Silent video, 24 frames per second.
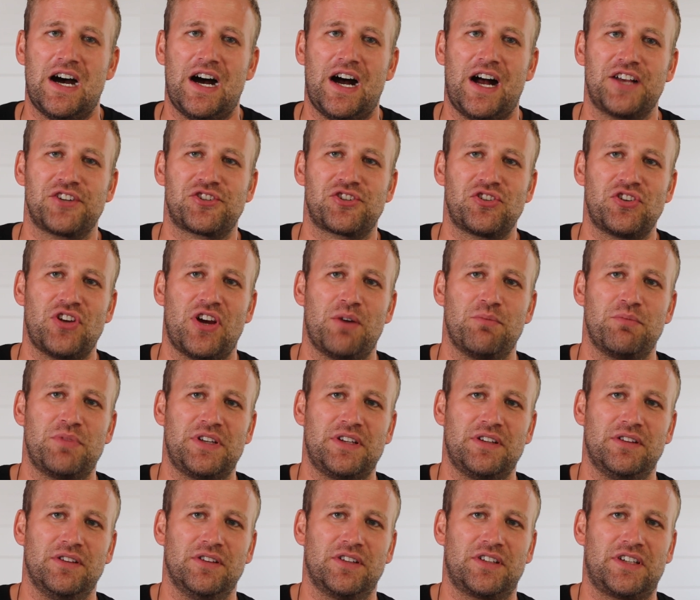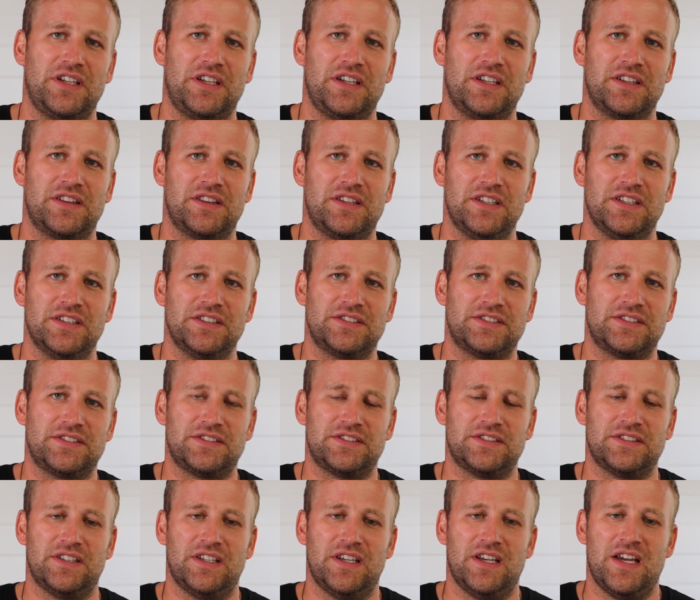I should not be looking at
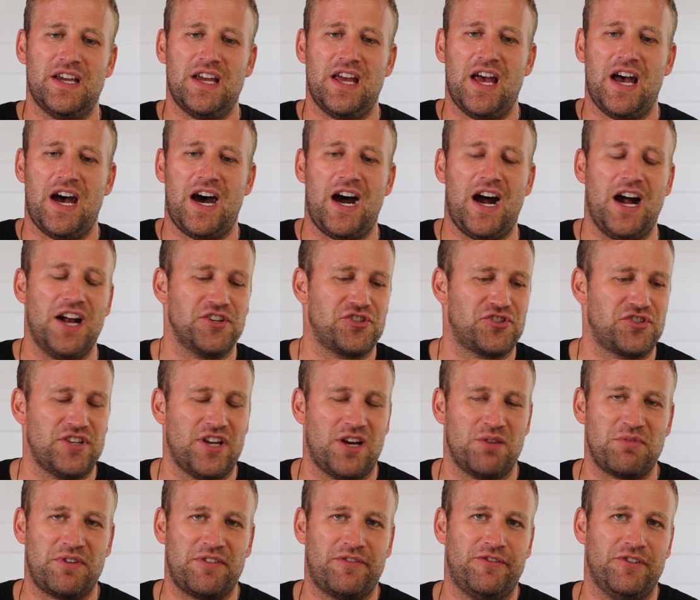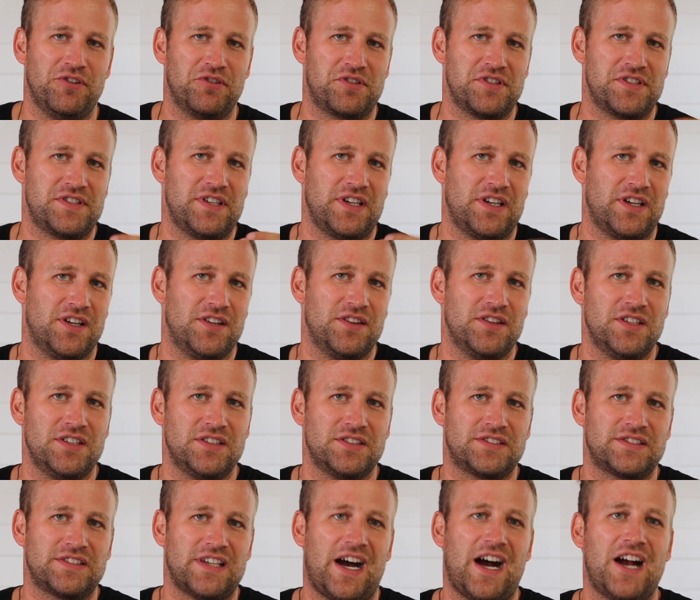this. I should not be focusing on
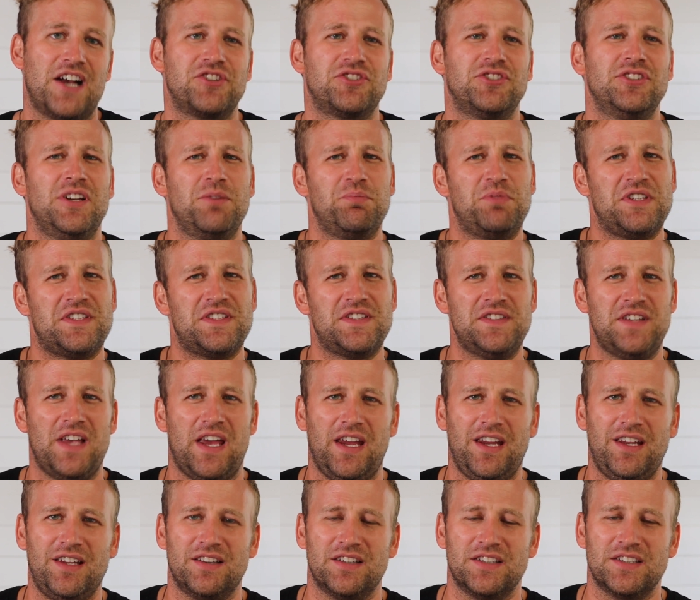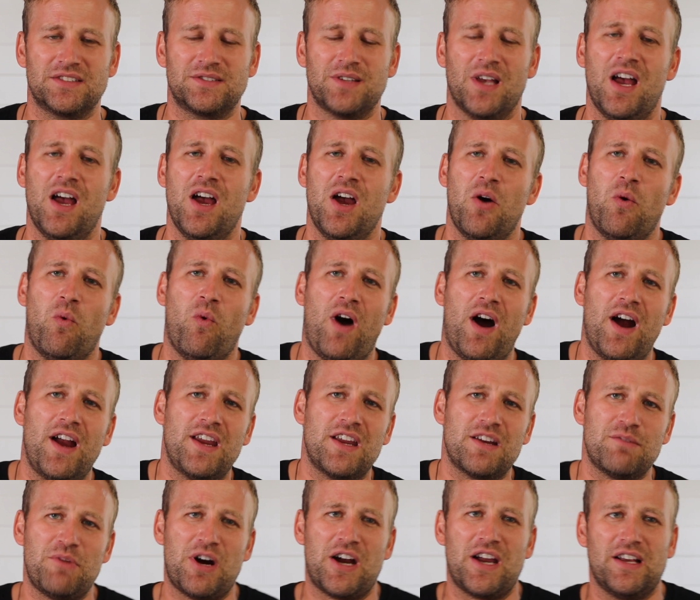this. I should not be saying this. Why
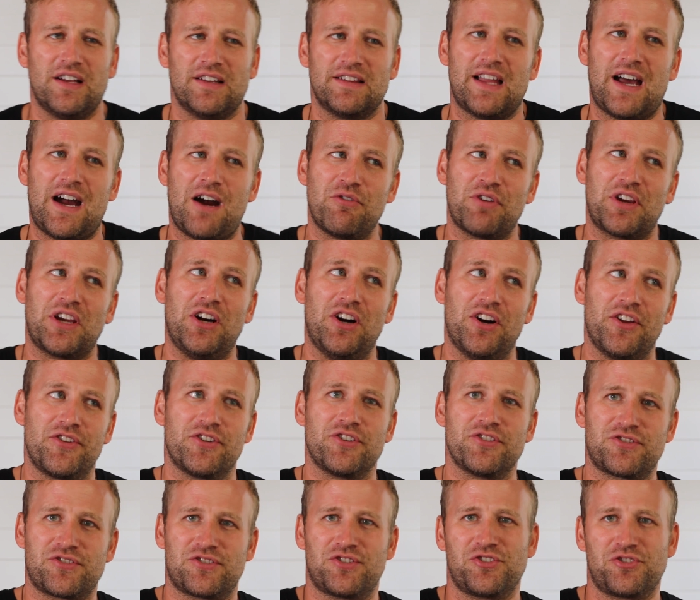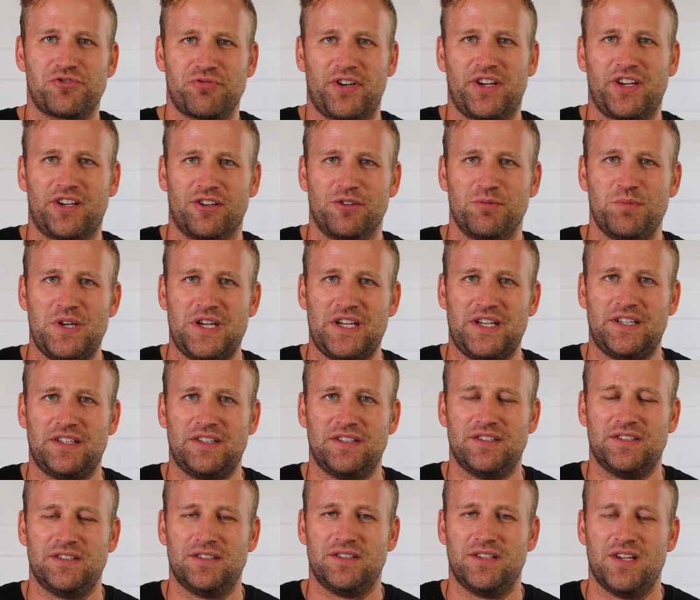am I allowing others to trigger me?
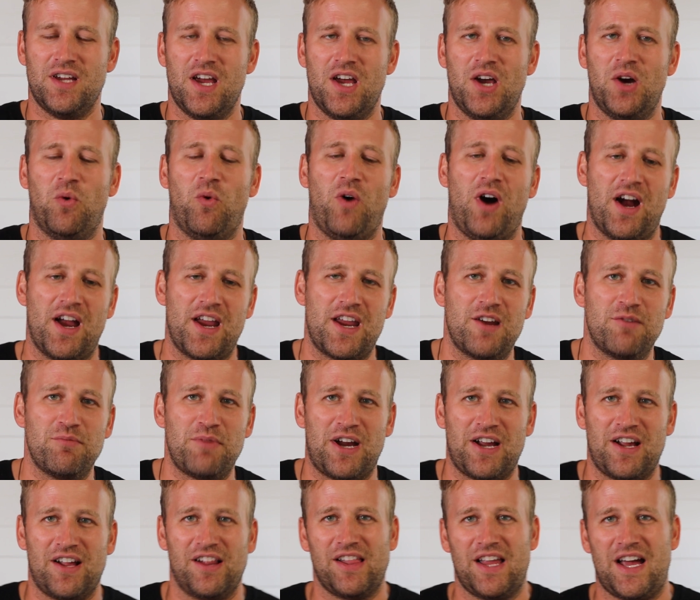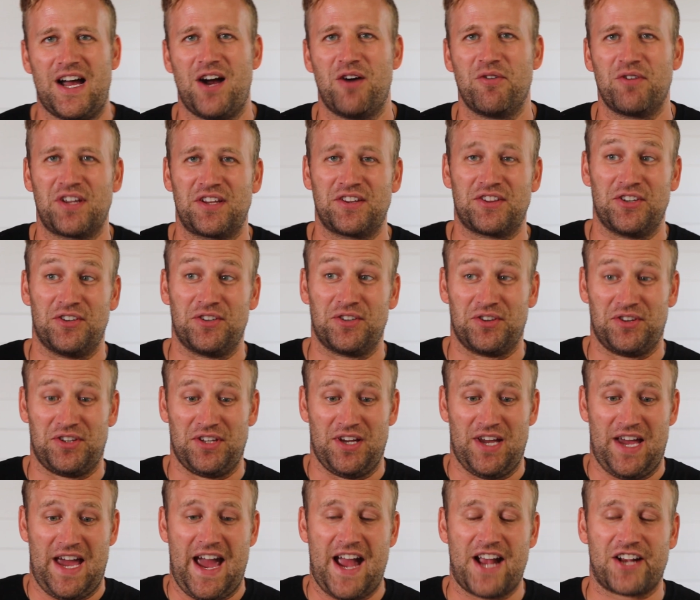Why am I allowing the
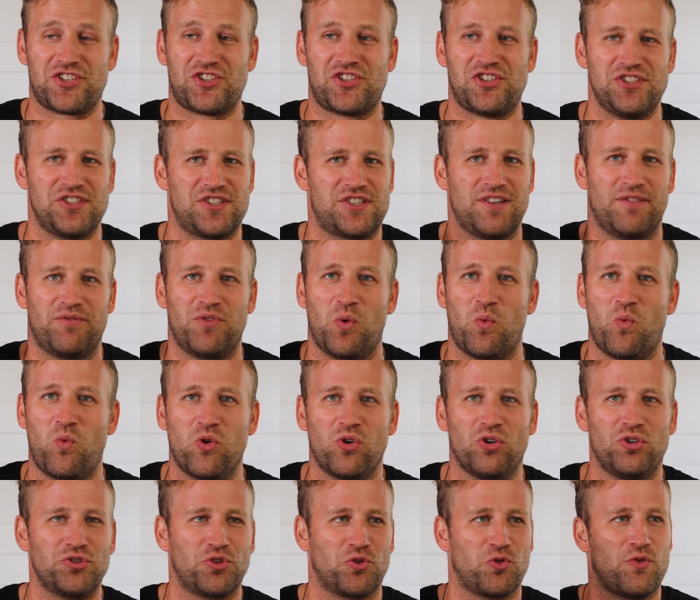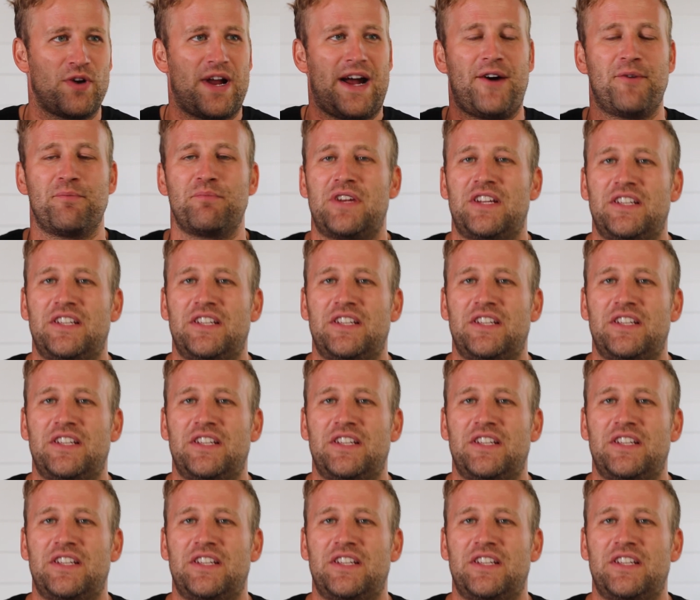actions of the world around